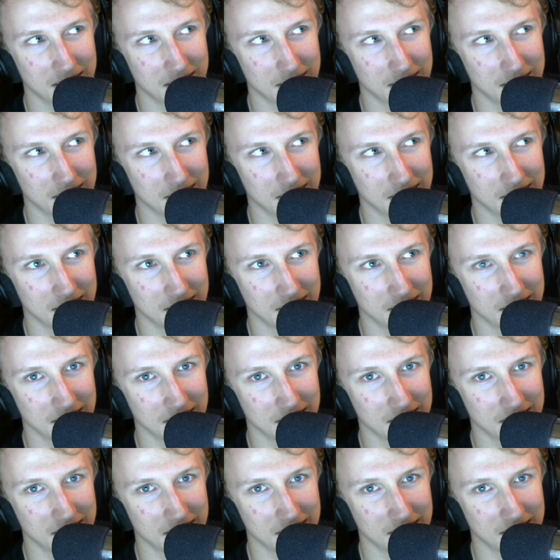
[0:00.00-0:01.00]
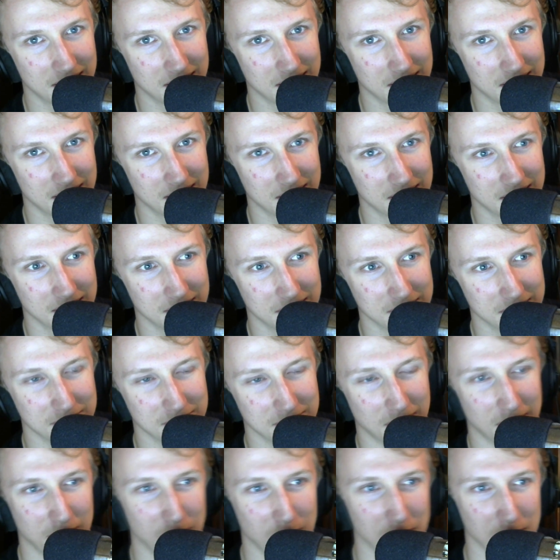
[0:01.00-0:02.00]
Is that it? I
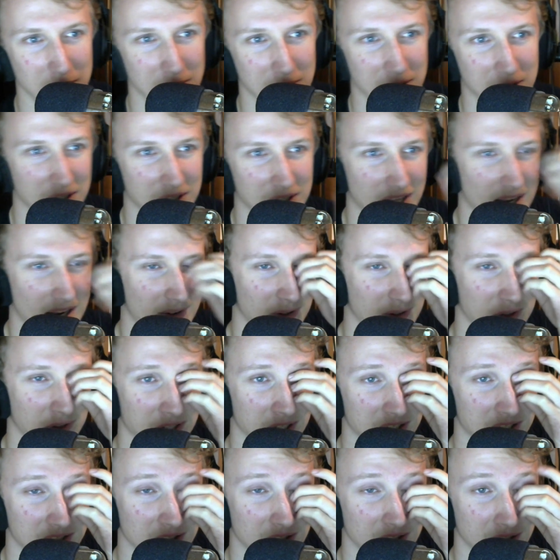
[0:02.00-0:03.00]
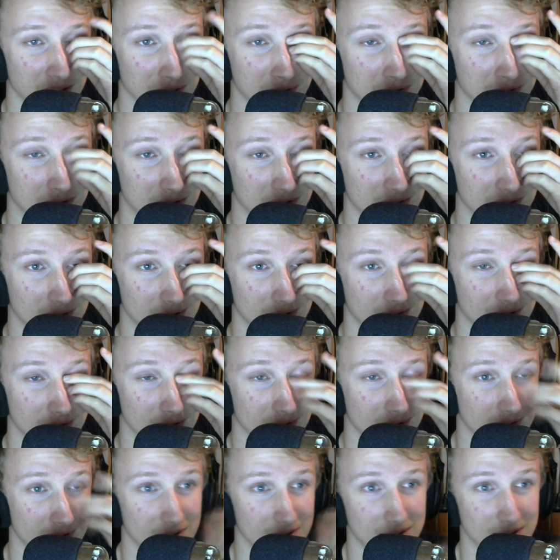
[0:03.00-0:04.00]
thought you were going to carry on the next line.
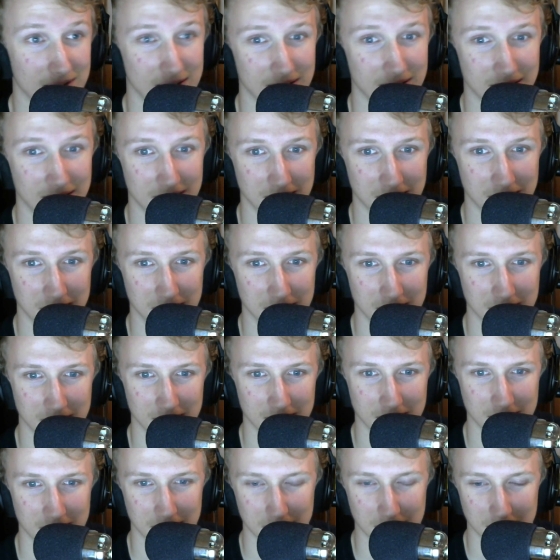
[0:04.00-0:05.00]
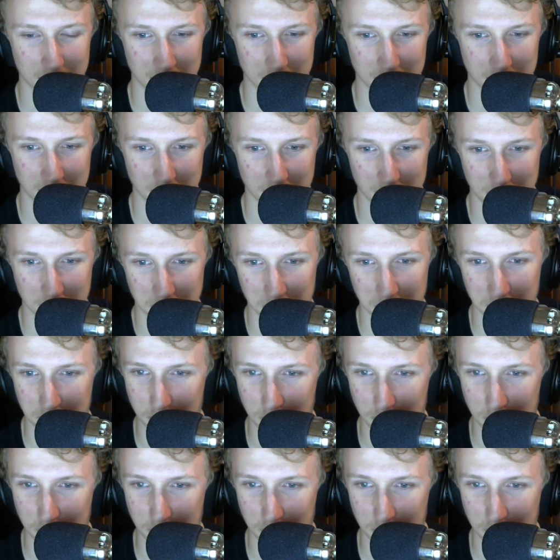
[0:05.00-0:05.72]
no. well.